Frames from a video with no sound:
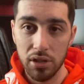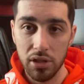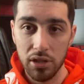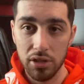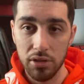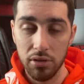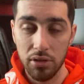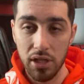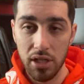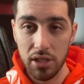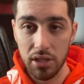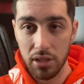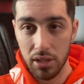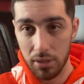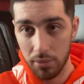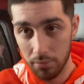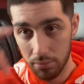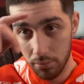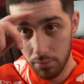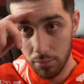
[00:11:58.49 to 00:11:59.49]
Until next
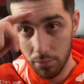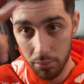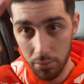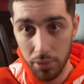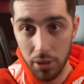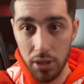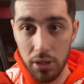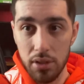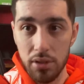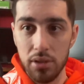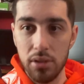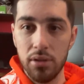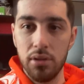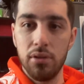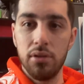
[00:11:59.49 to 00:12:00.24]
time, peace.